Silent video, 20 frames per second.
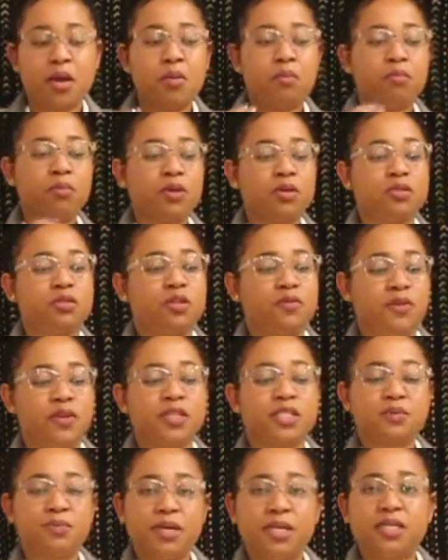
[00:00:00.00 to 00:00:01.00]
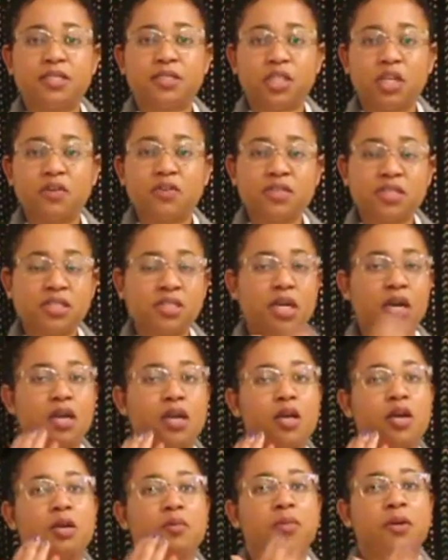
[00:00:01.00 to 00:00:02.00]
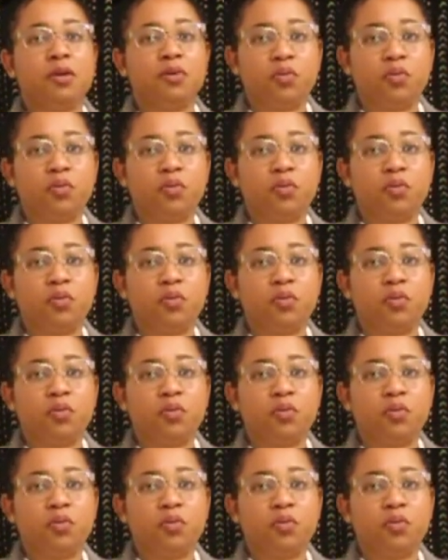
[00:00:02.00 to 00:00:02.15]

Most of your speech services are going to be